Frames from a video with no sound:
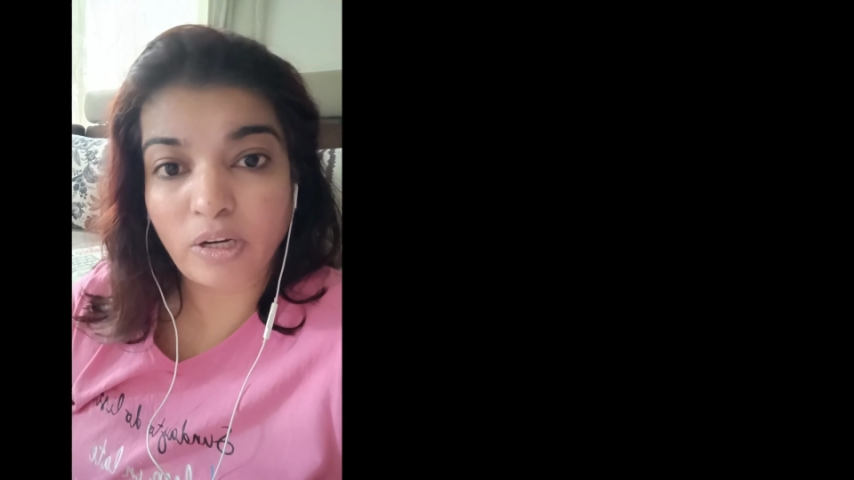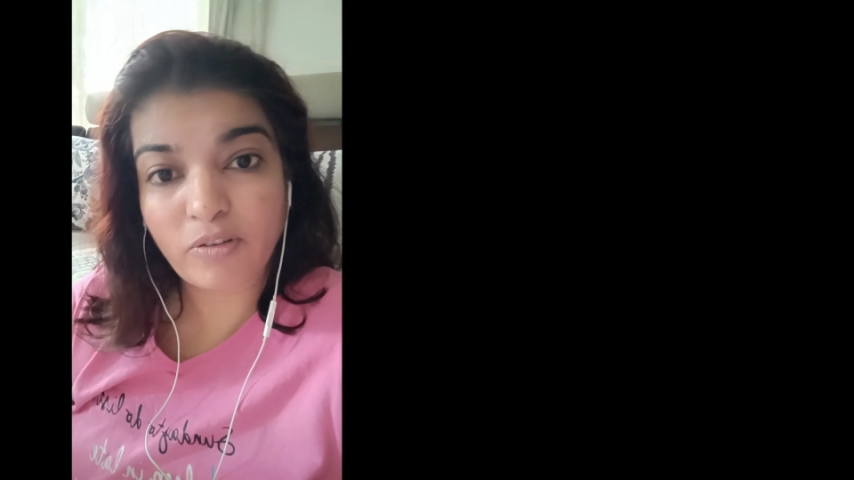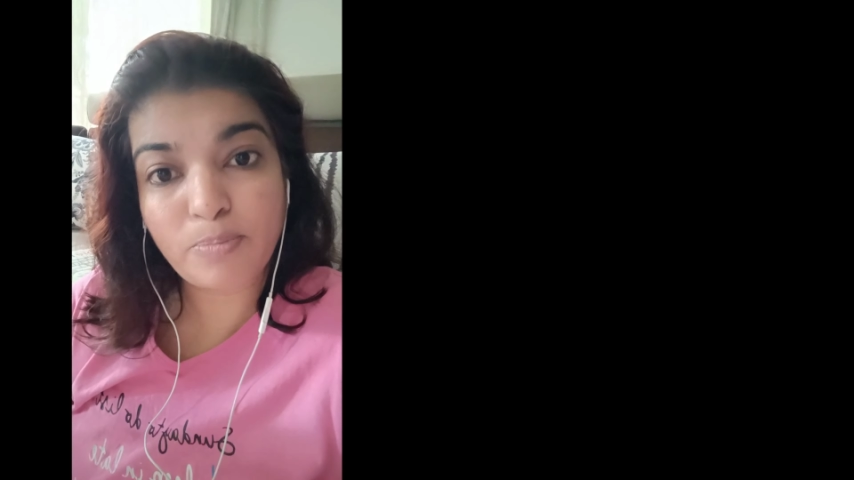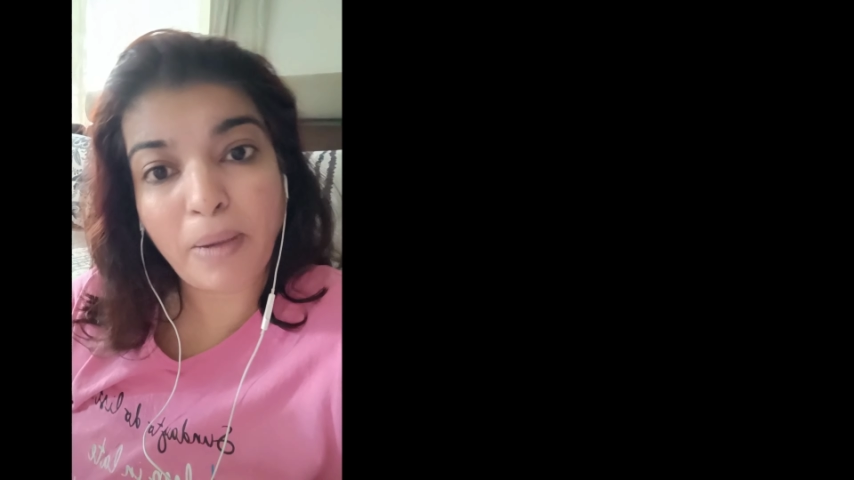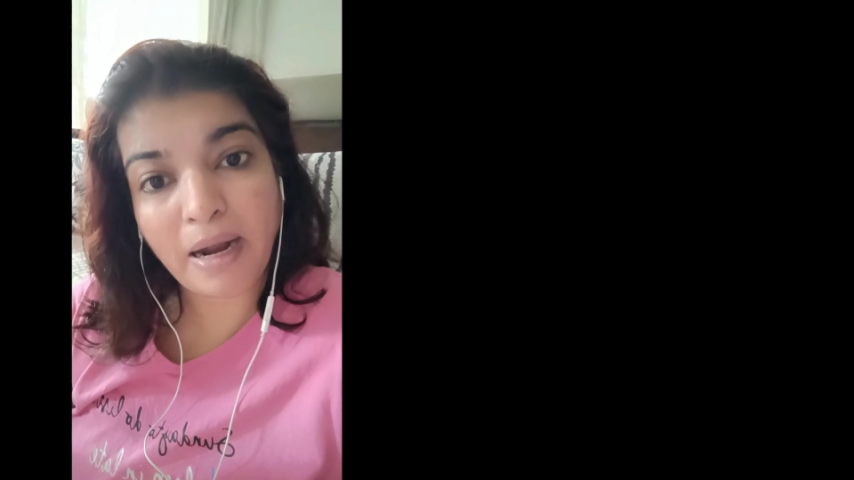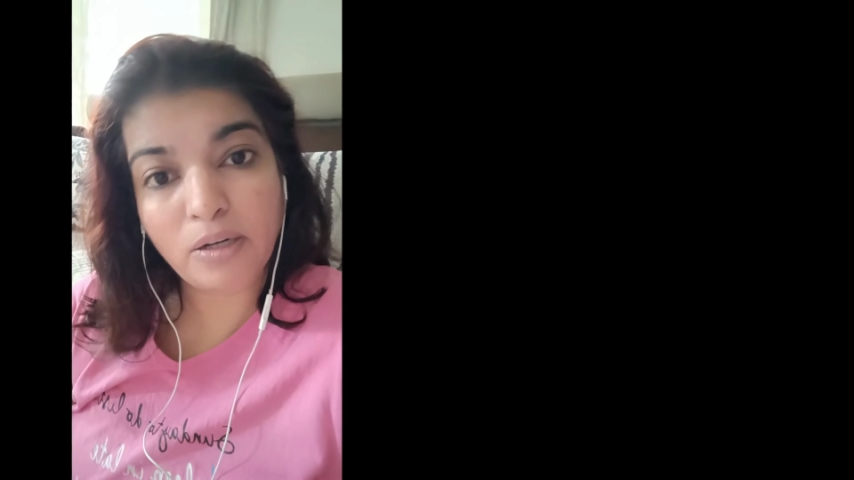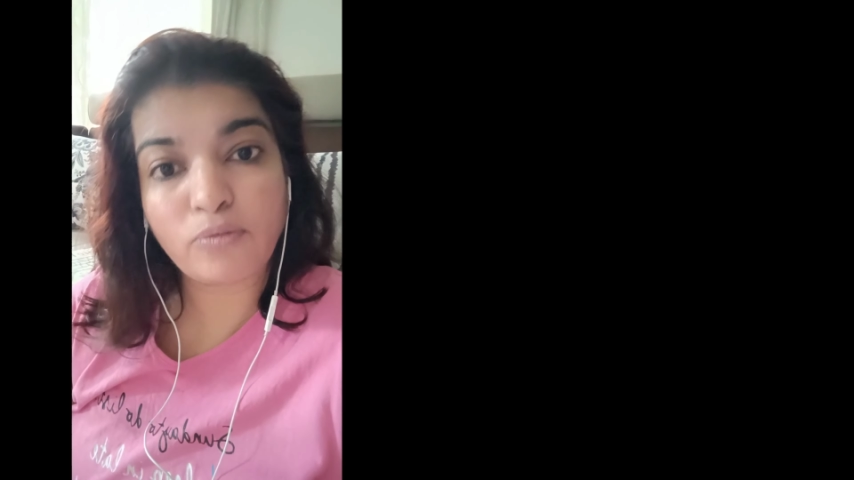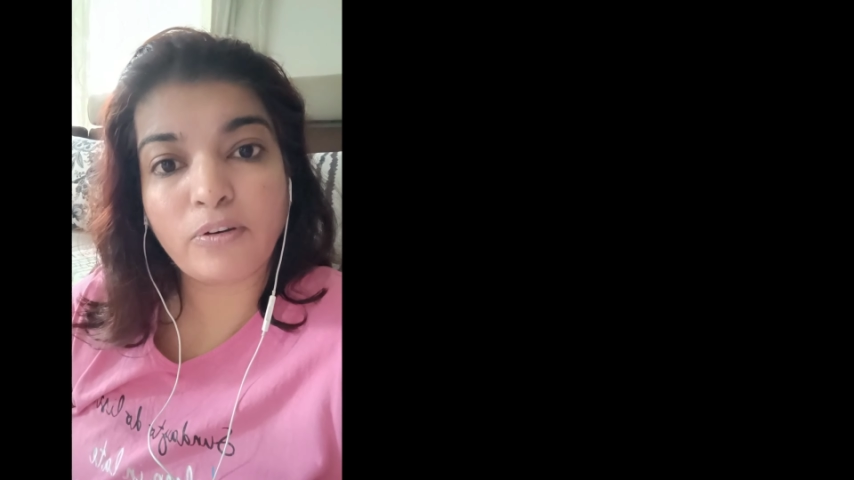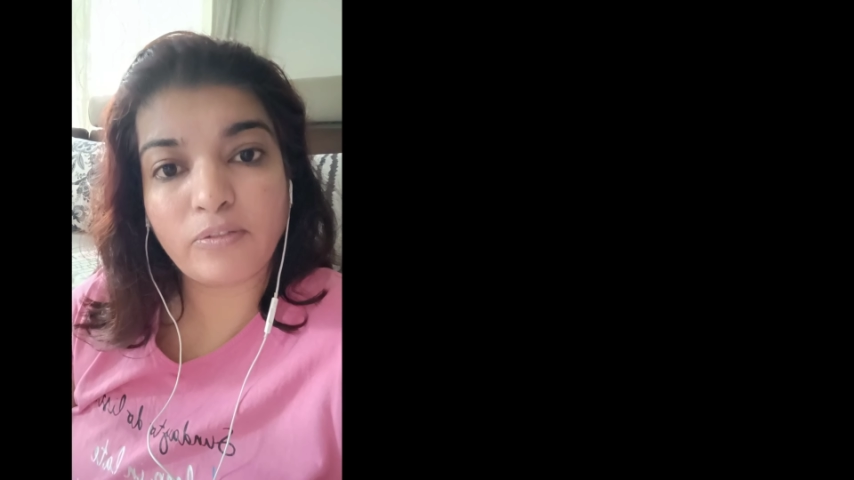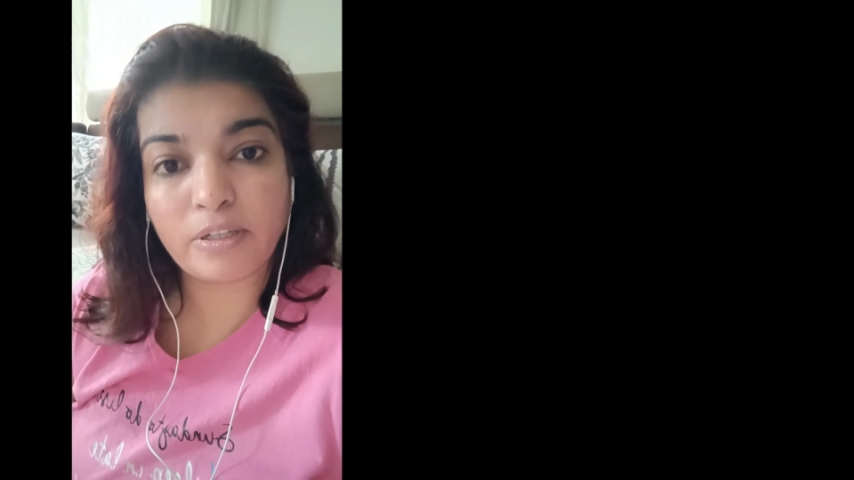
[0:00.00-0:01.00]
It was part
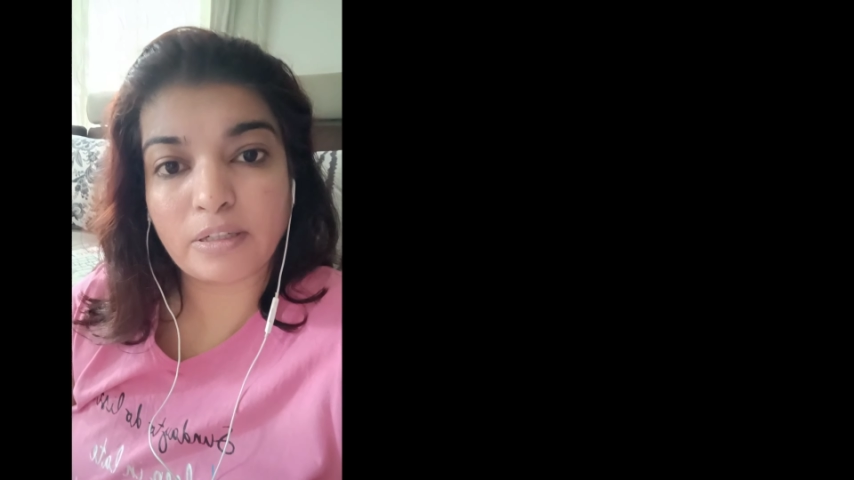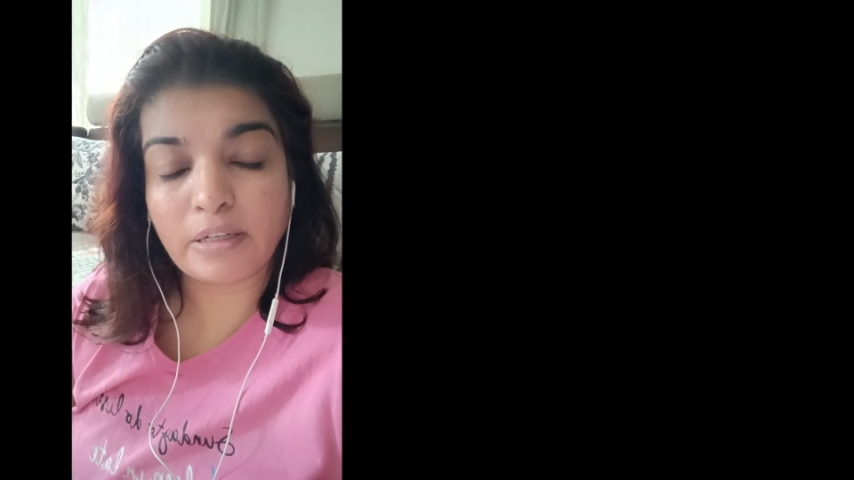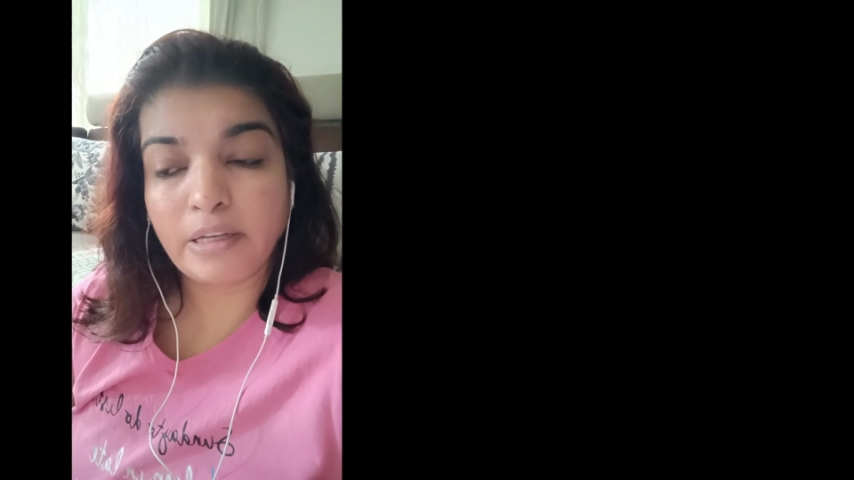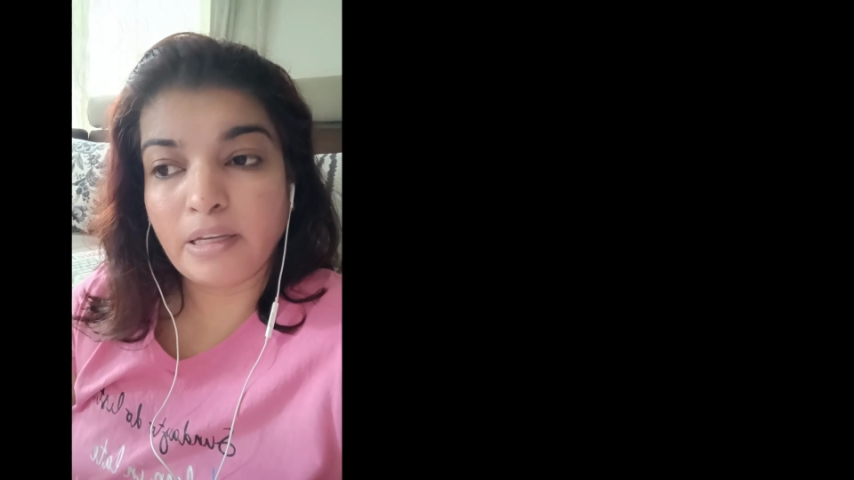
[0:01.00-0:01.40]
of our